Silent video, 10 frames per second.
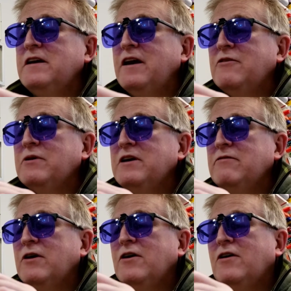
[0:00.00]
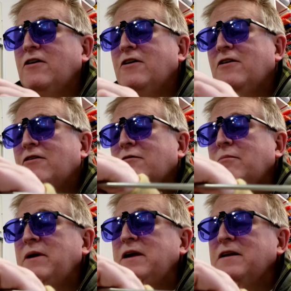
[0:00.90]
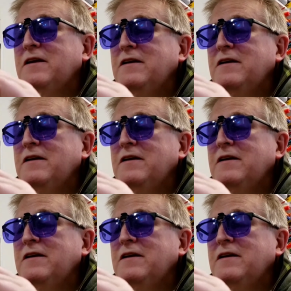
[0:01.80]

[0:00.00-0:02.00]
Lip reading: and we have all been